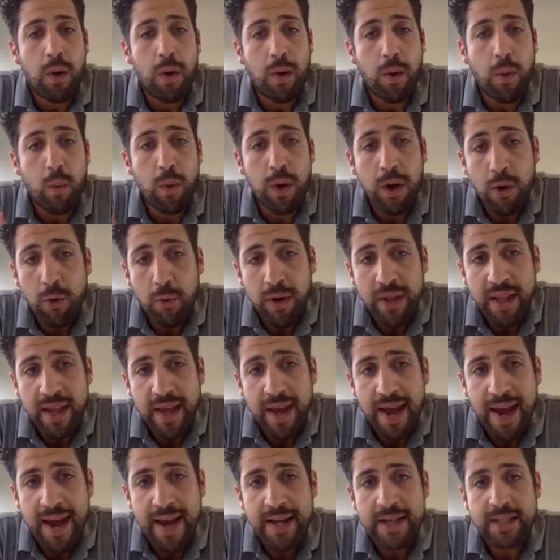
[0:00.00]
We already
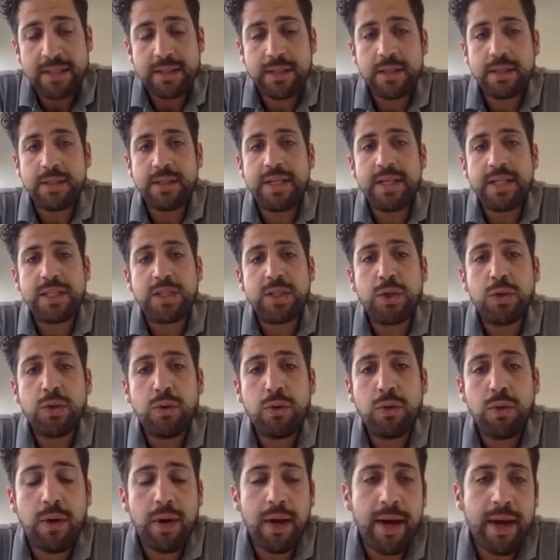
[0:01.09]
had the
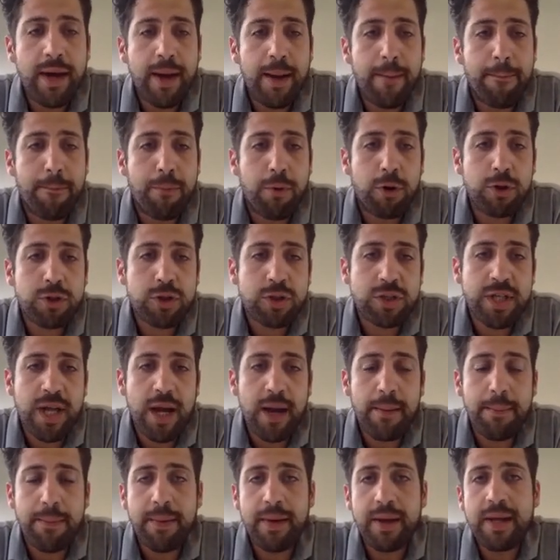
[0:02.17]
two
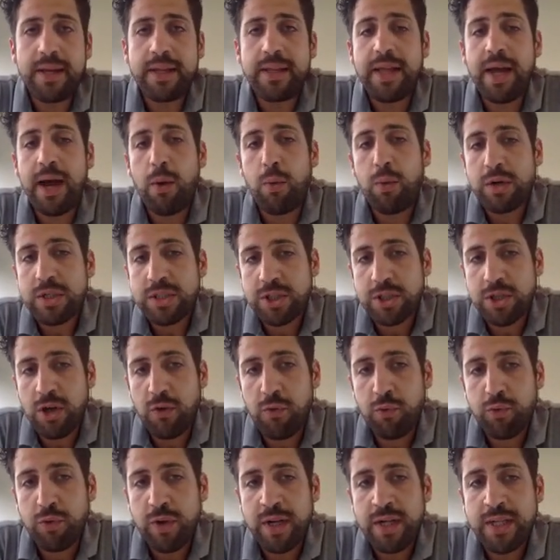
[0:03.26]
prototype in our
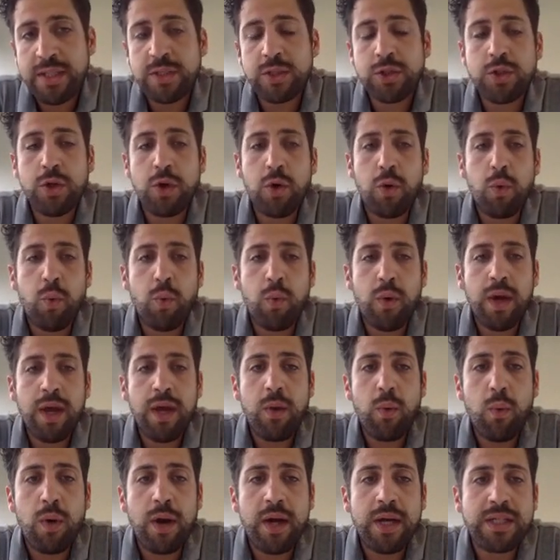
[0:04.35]
software, so
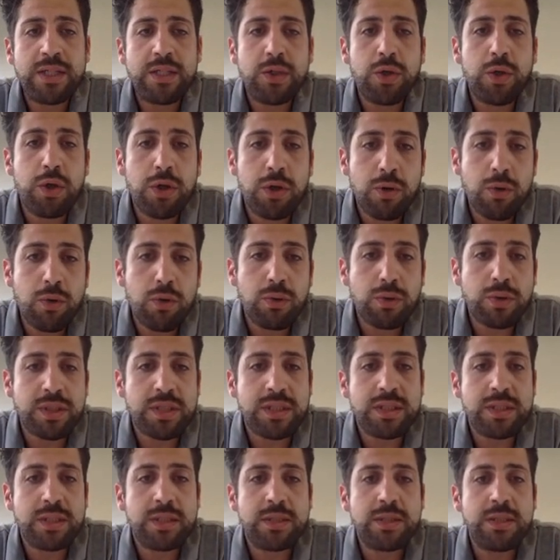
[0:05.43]
we went to
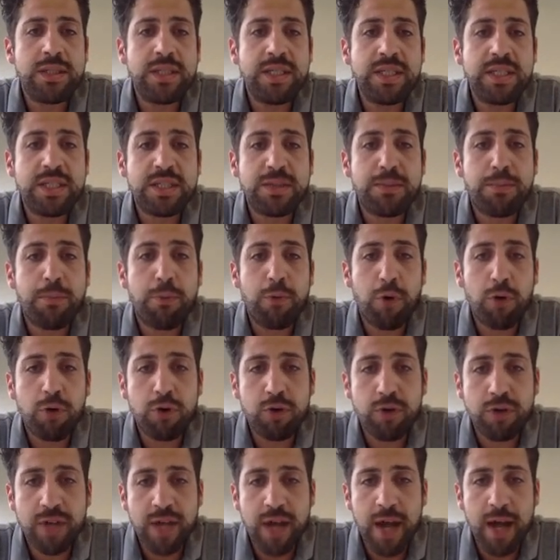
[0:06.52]
use this
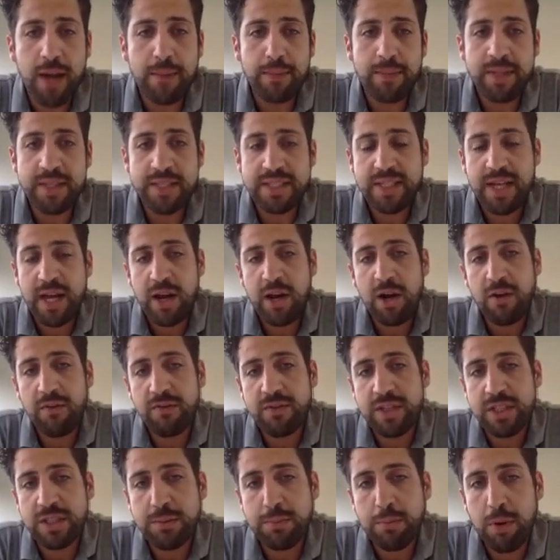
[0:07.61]
prototype, the scan
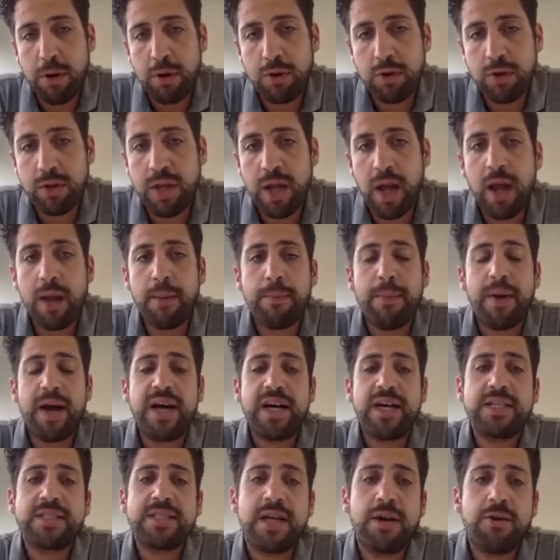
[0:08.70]
of this prototype,
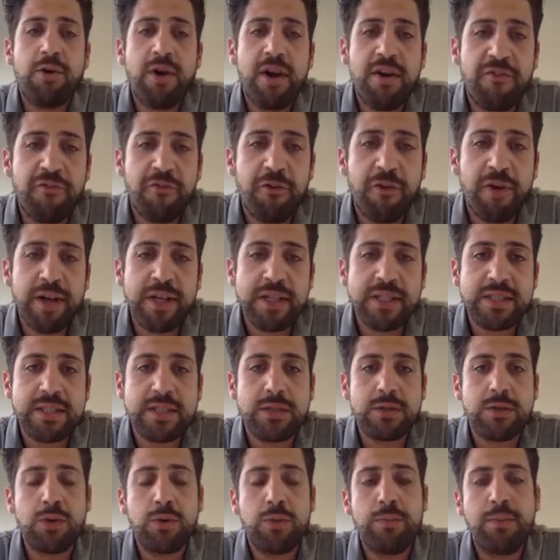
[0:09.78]
as a
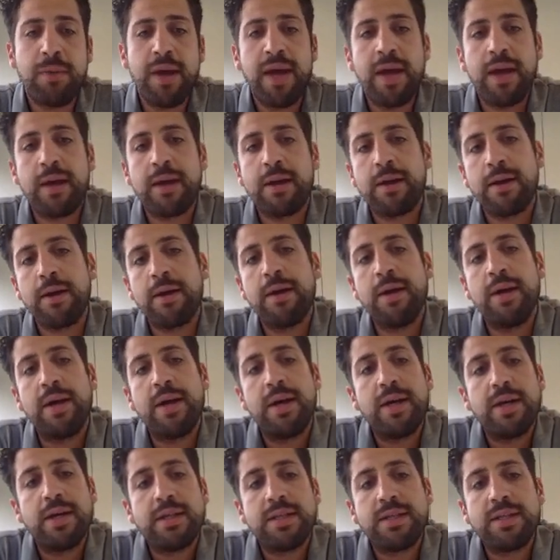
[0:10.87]
reference to make
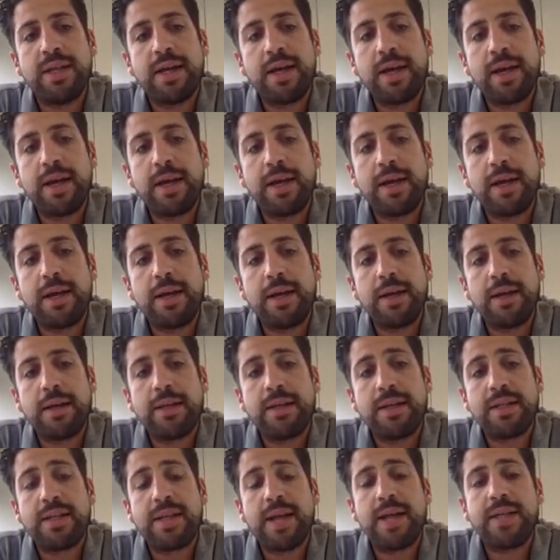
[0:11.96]

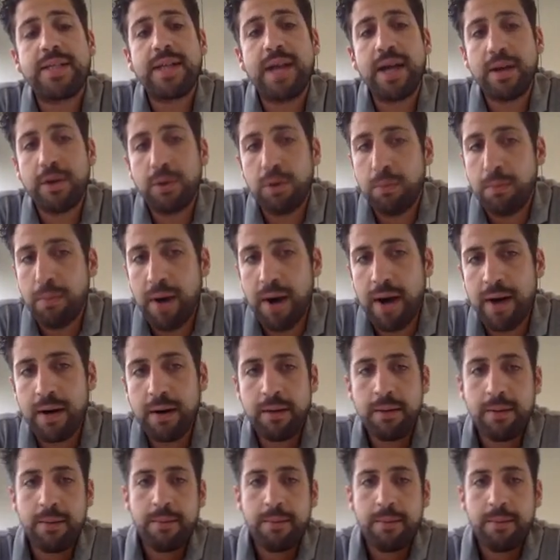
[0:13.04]
the titanium bar.